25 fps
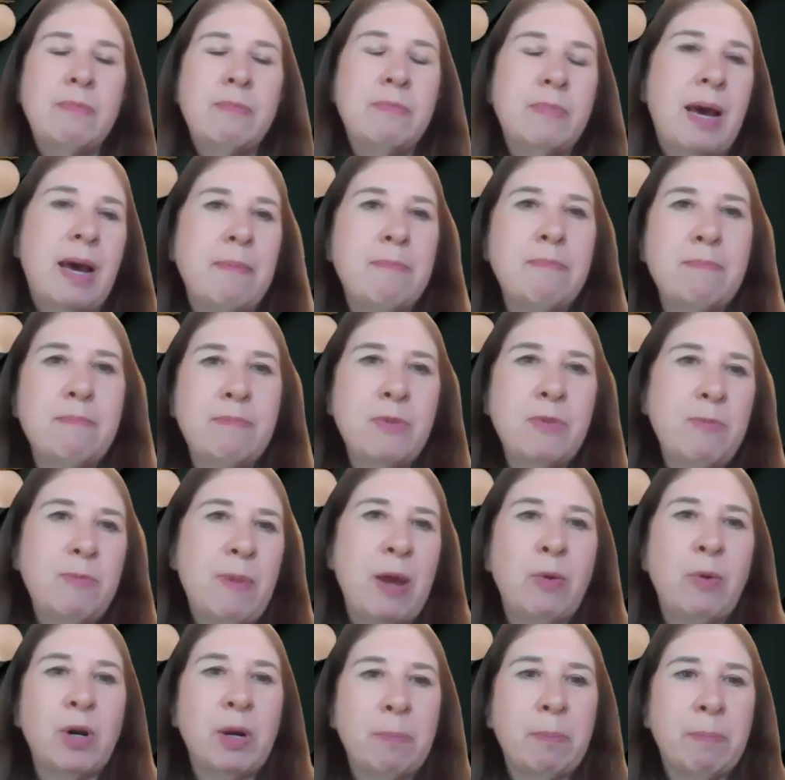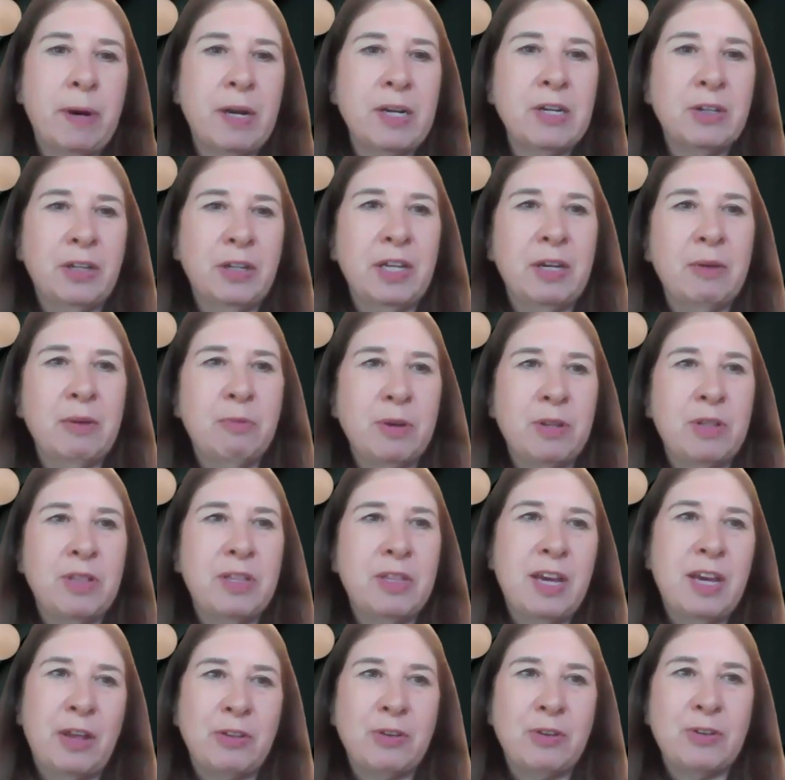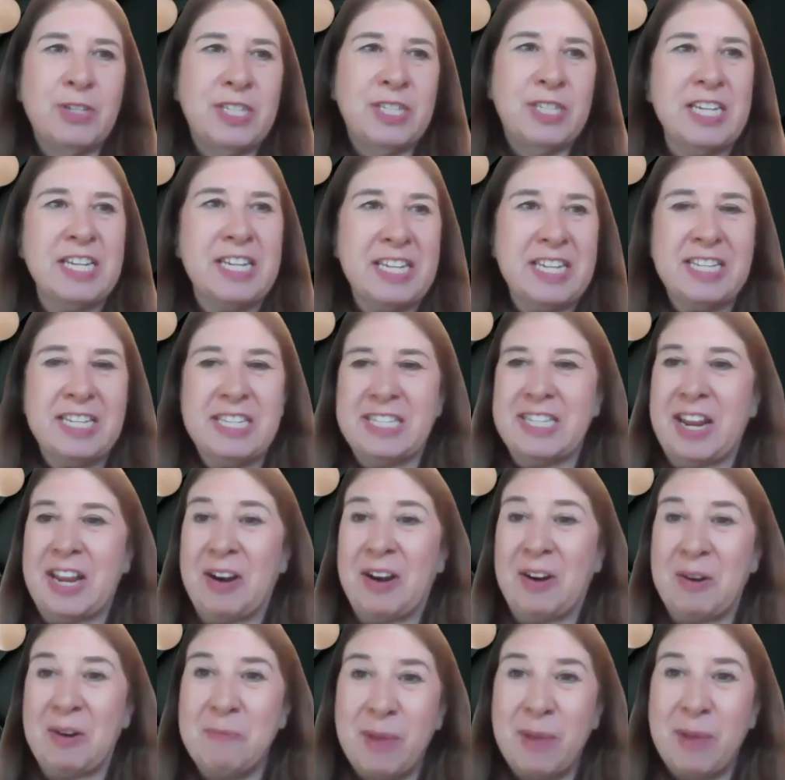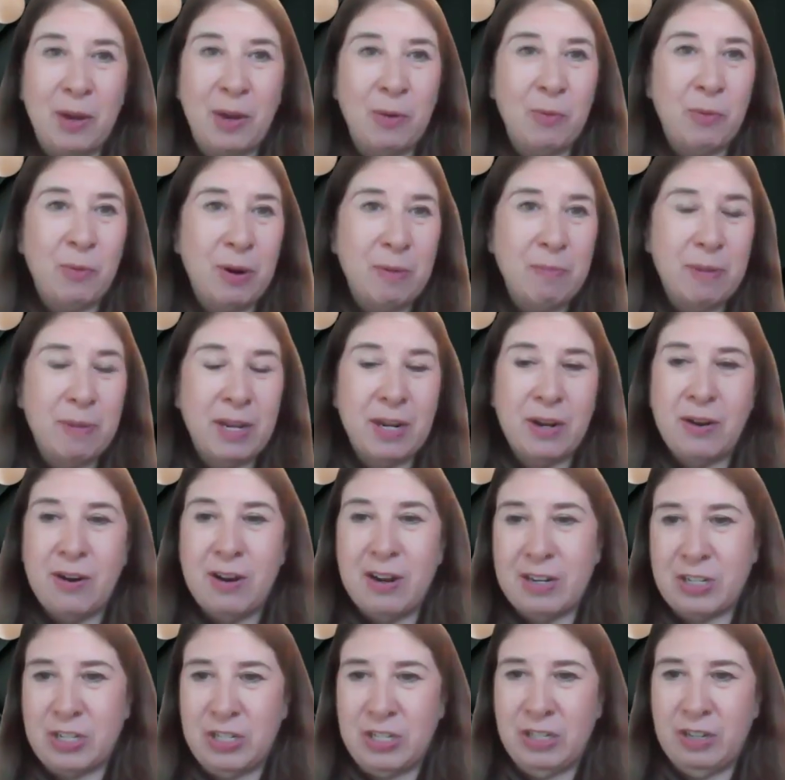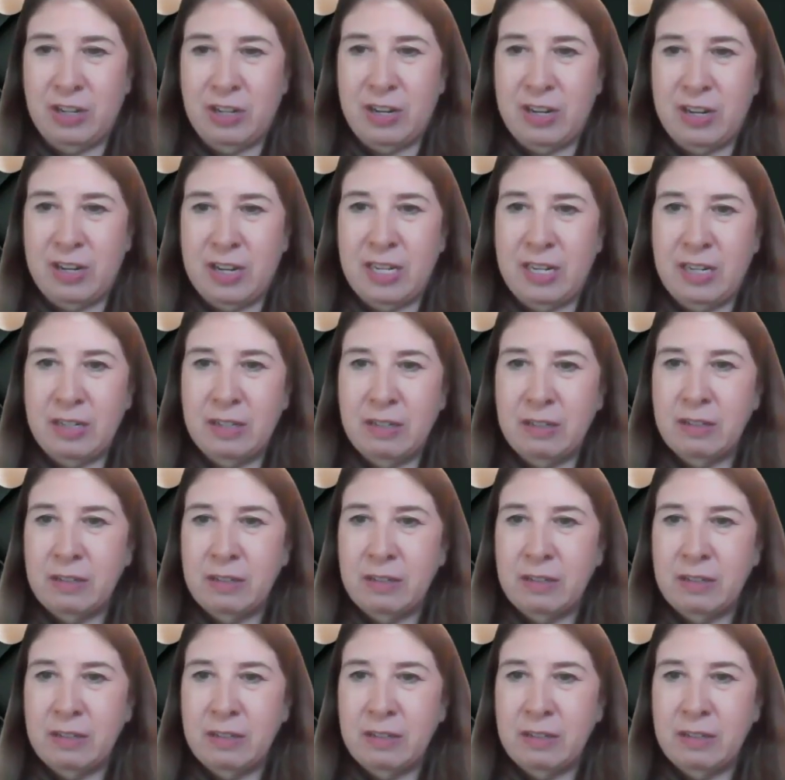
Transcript: That you may want to bundle it with the other CDs there and make it one big auction lot.